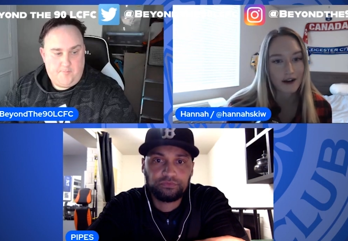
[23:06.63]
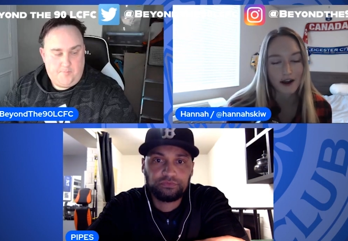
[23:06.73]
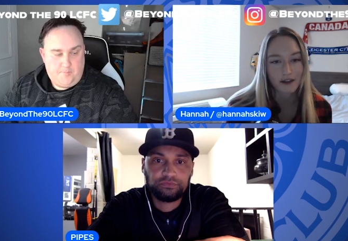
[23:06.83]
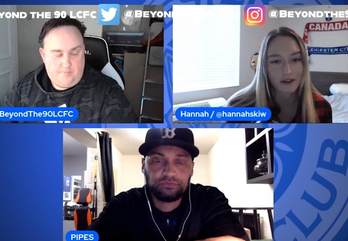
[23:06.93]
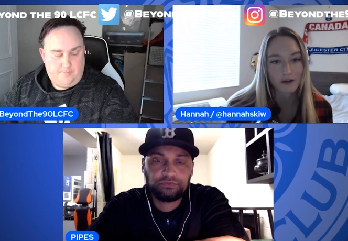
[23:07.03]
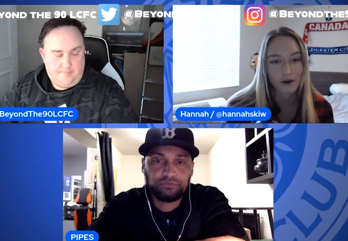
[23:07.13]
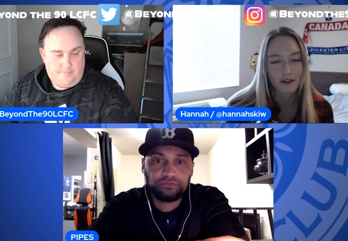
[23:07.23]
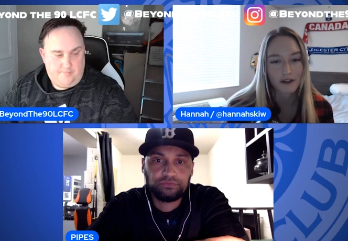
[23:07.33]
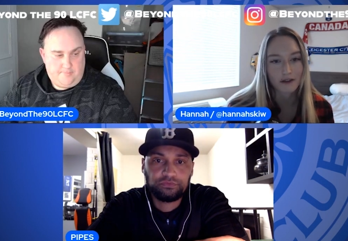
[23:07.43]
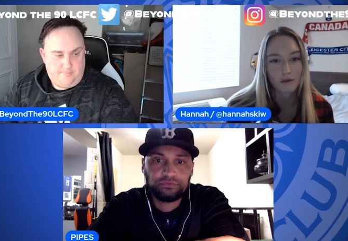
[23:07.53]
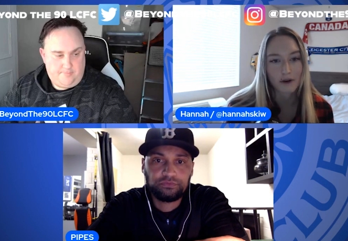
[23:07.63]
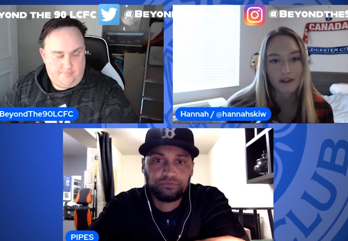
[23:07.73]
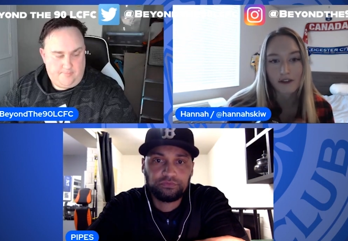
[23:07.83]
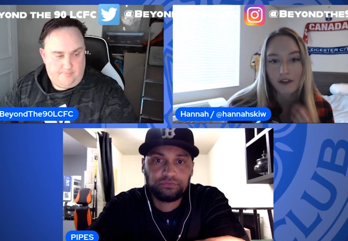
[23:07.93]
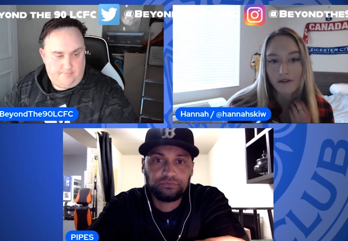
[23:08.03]
Speaker 1: i think the well the way
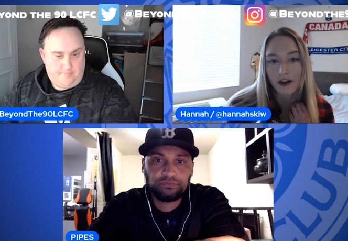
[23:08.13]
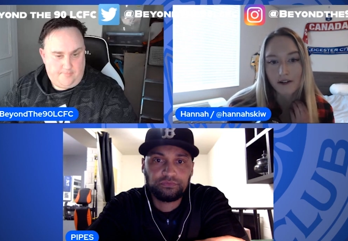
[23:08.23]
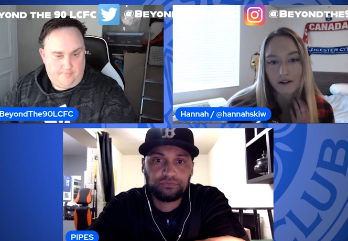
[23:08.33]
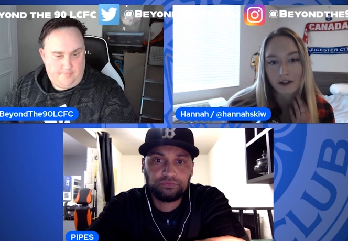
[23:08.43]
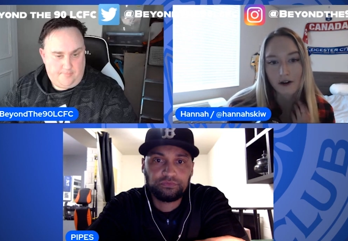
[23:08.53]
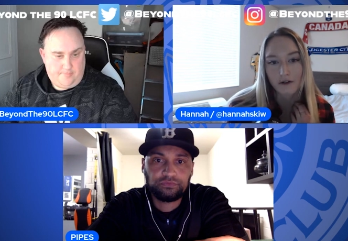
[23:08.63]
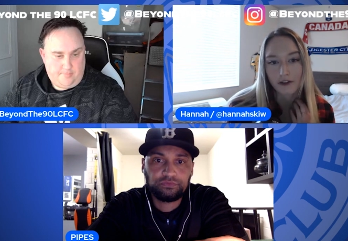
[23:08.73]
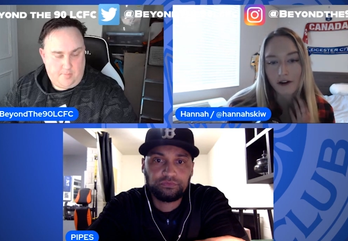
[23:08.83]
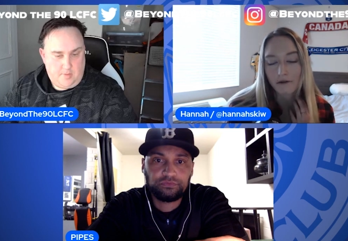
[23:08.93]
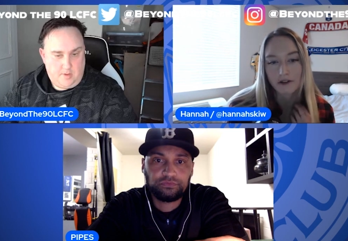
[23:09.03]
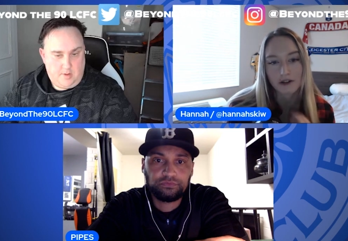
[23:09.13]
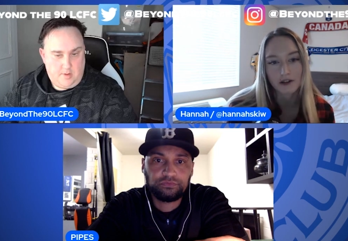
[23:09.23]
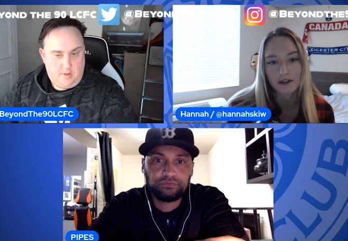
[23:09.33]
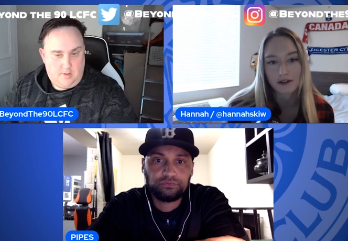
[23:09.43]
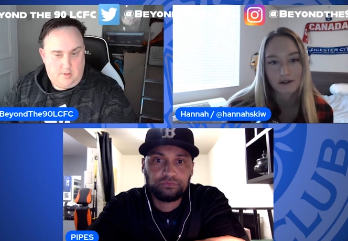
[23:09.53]
that they've handled it over there was
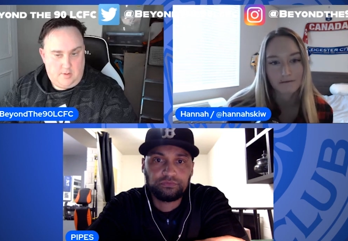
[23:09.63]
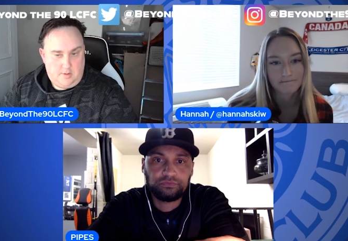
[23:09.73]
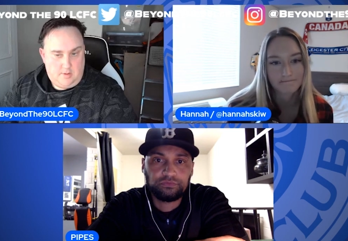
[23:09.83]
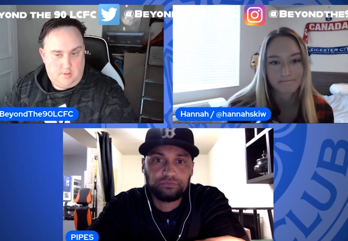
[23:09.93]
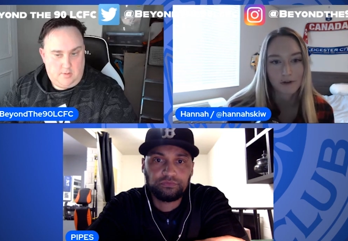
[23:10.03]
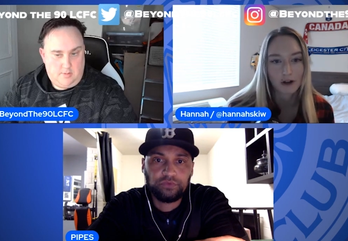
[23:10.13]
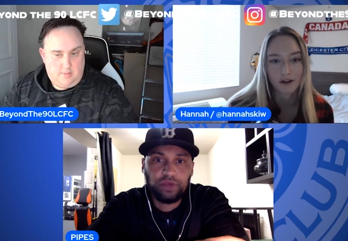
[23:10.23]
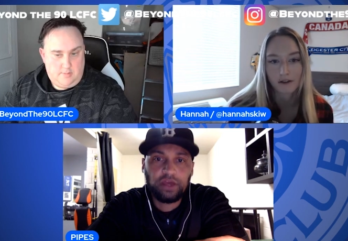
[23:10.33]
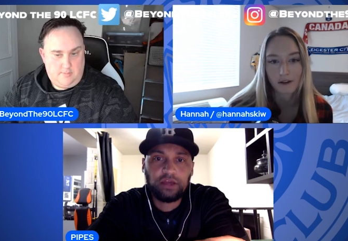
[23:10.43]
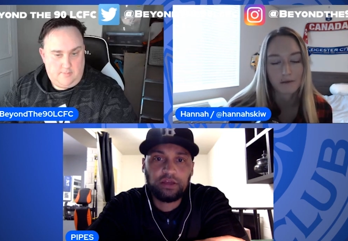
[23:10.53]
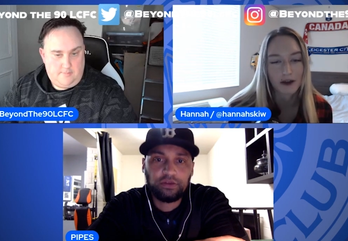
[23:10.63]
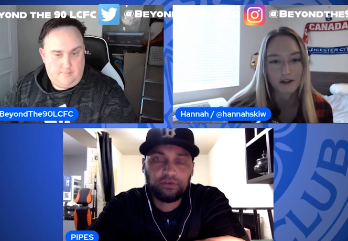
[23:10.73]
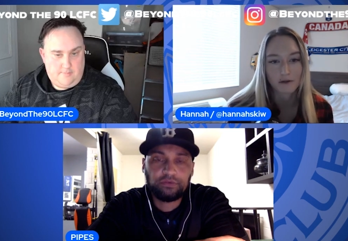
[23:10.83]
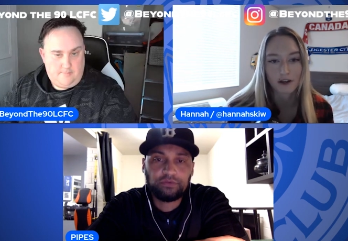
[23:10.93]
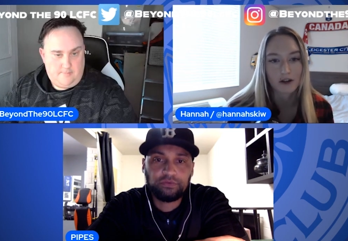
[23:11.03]
just probably the
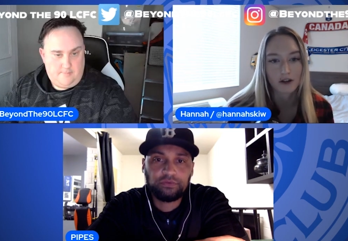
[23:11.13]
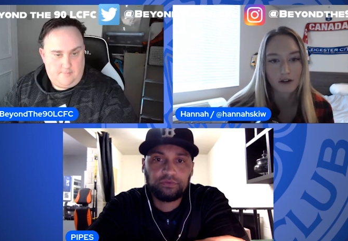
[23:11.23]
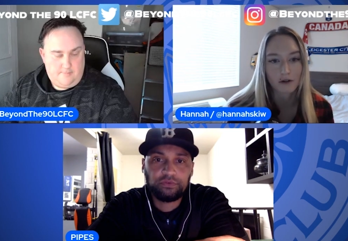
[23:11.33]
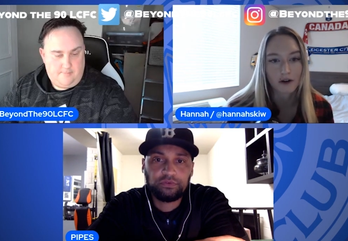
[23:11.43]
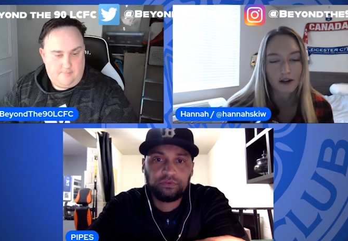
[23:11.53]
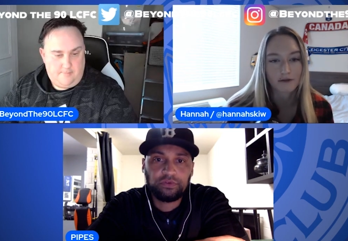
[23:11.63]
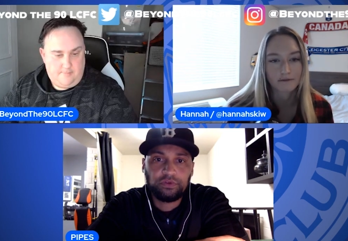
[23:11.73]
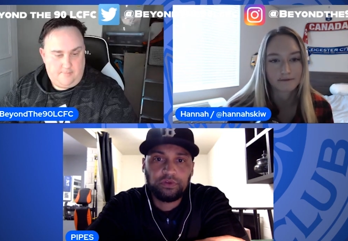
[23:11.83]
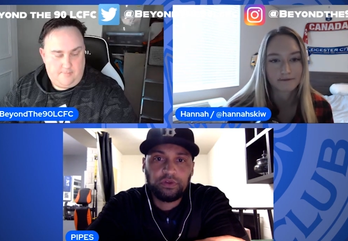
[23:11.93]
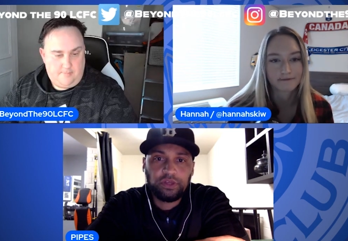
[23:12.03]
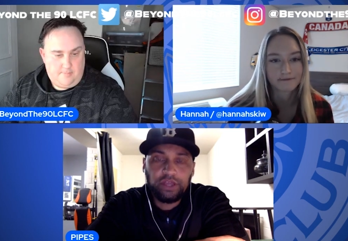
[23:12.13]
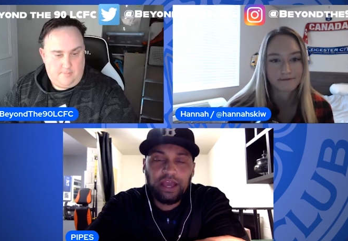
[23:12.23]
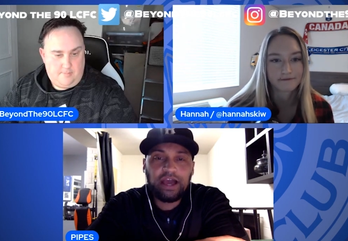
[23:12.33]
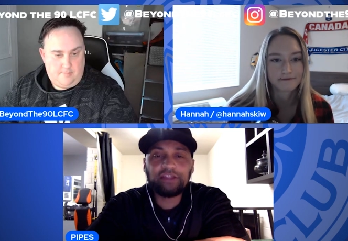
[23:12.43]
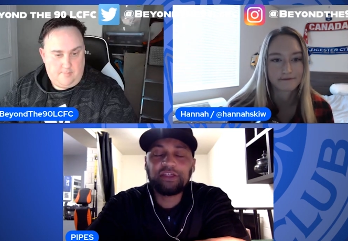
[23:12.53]
best way you could do it
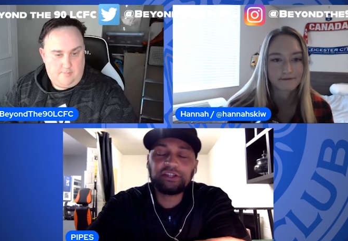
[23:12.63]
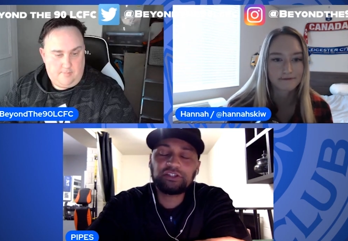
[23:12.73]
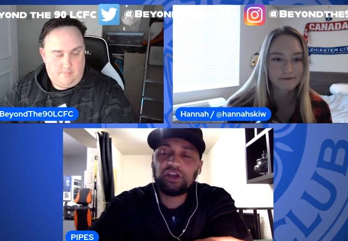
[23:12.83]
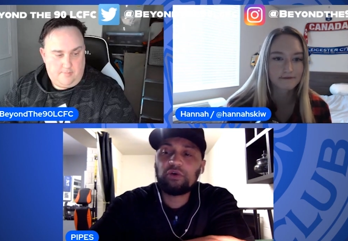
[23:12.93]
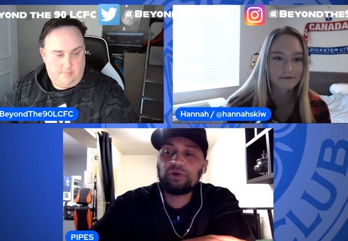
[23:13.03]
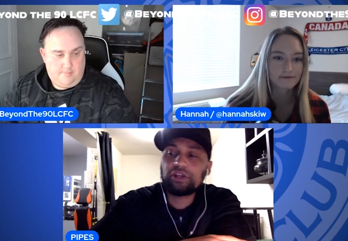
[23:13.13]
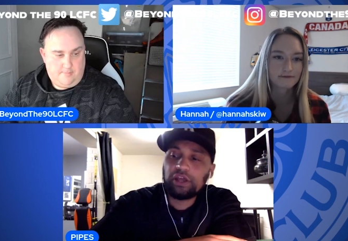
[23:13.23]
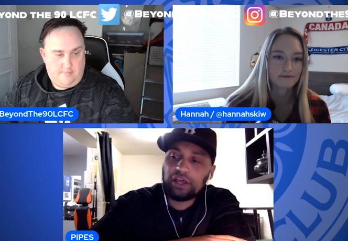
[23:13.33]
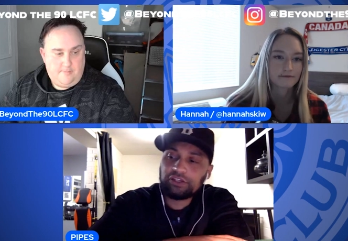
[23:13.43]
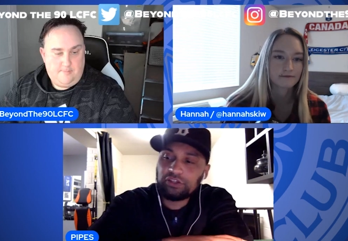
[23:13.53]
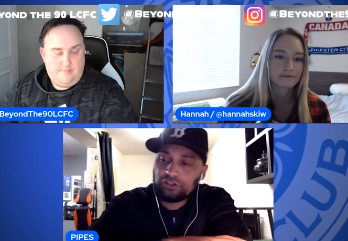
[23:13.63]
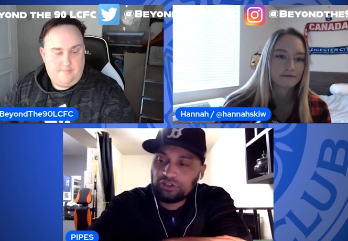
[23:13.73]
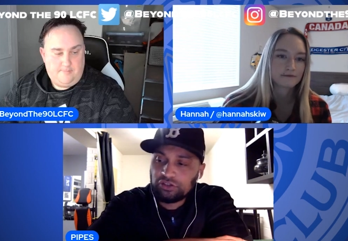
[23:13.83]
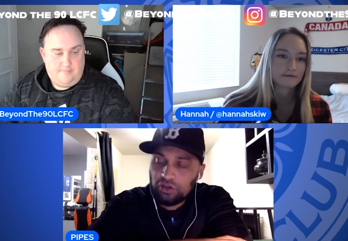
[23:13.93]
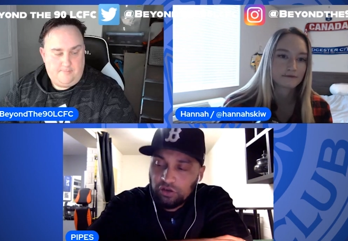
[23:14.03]
Speaker 2: yeah i think so and and you
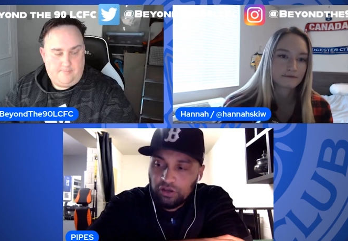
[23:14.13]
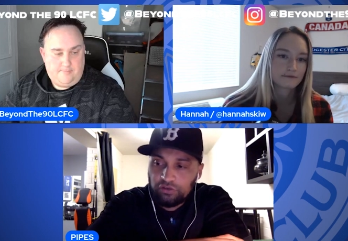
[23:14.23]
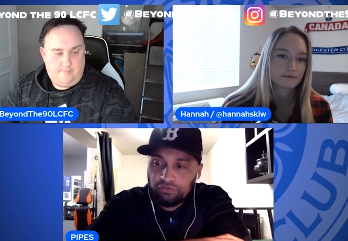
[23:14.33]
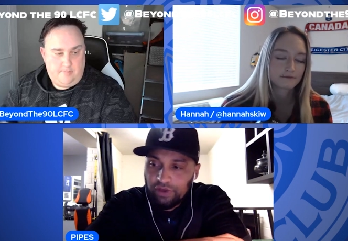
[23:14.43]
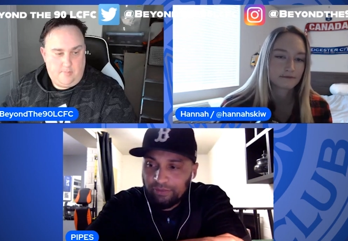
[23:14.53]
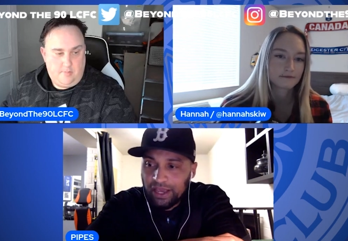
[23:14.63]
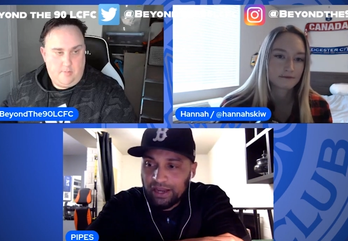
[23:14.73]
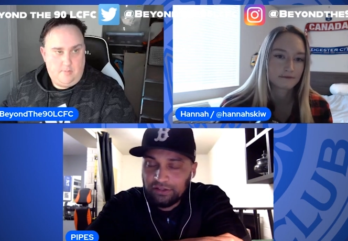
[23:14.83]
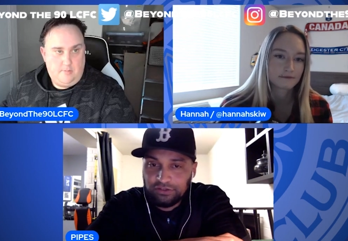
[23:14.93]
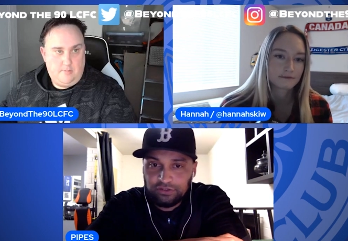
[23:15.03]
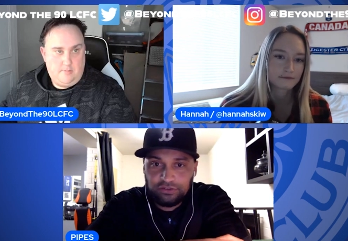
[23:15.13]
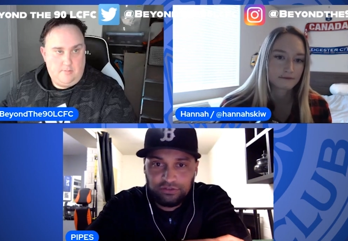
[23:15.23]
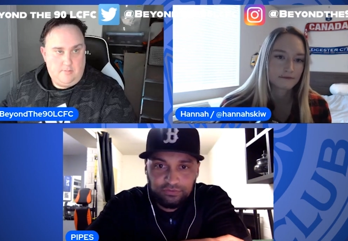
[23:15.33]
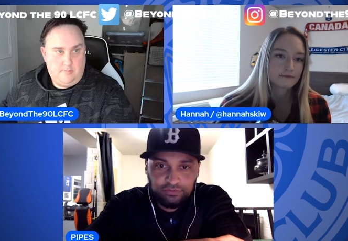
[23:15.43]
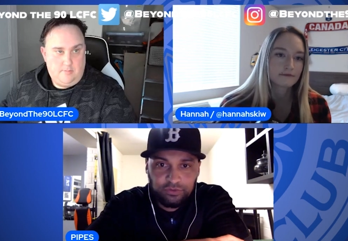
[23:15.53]
just look at remi
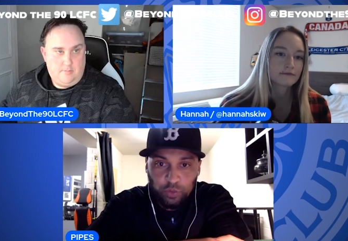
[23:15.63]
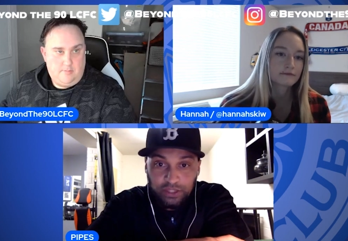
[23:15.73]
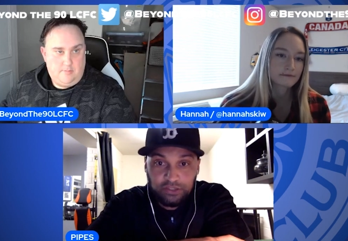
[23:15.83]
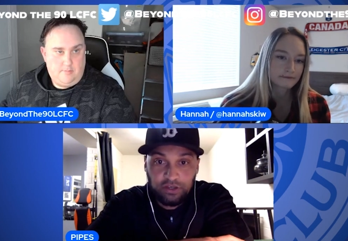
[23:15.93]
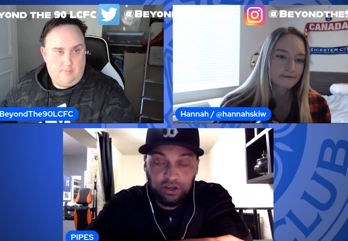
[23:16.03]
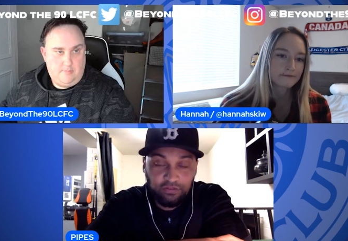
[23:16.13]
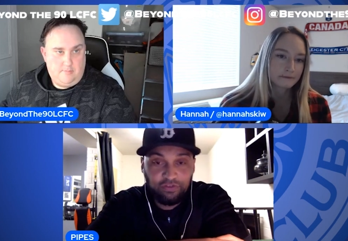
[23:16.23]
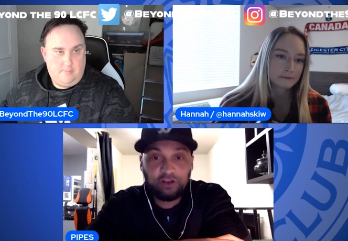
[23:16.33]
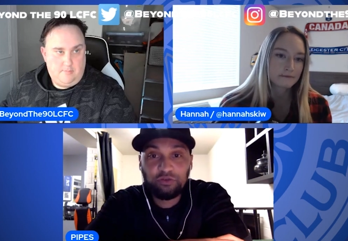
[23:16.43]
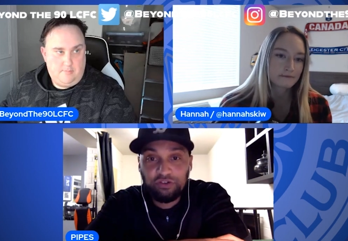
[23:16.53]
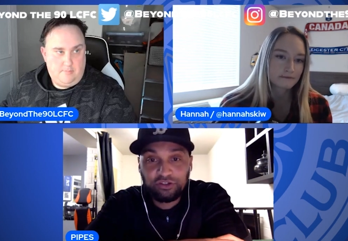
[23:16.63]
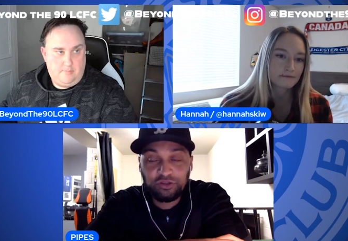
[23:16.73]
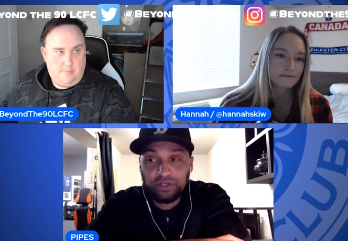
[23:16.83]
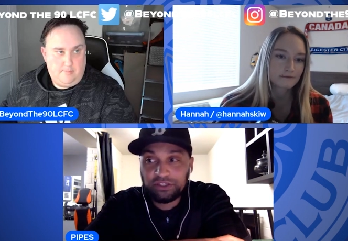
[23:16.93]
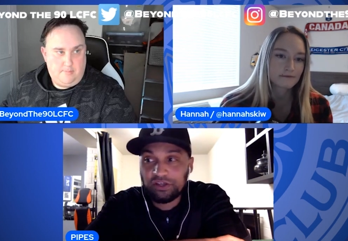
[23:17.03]
allen's twitter i follow her on
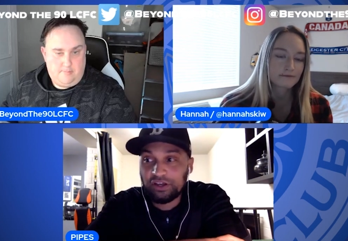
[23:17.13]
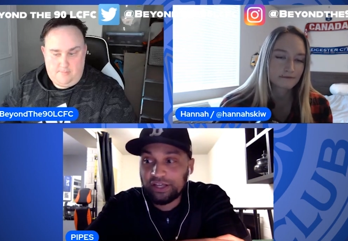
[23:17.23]
twitter